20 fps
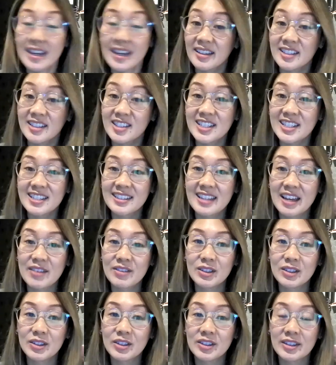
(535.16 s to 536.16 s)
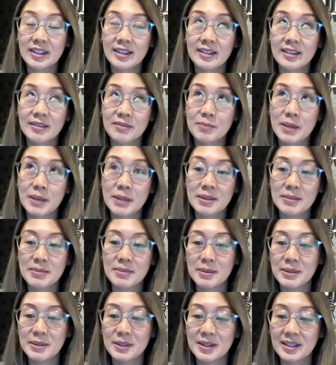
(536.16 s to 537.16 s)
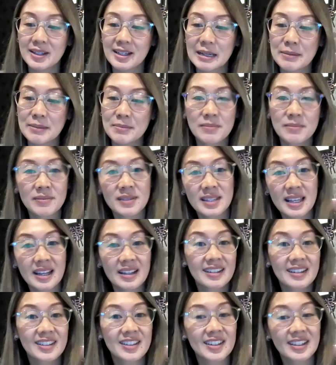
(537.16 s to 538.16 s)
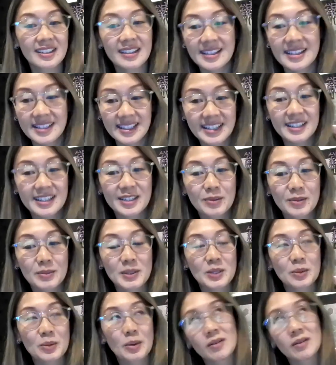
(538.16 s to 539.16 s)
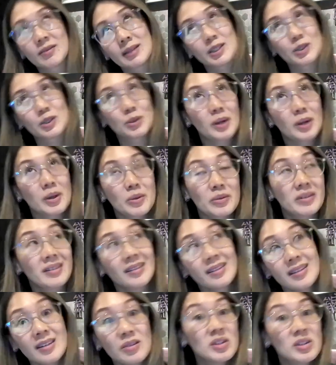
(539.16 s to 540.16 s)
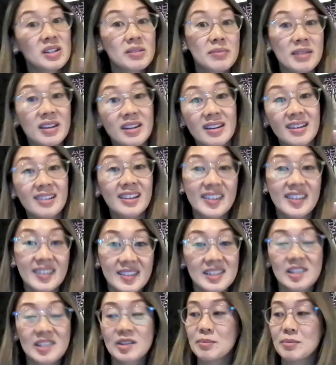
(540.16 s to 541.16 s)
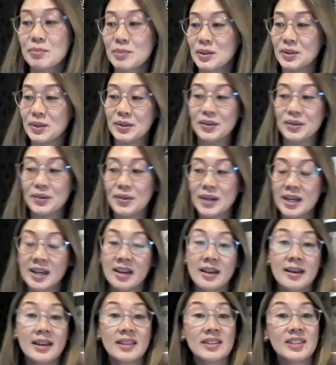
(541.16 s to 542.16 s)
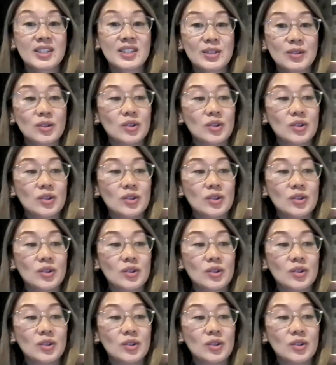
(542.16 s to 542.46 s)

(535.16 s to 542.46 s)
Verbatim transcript: yeah, just have a look there. Maybe, maybe not. I'm starting to get lazy and it's almost 12. Like, do I really want to make a late night trip to the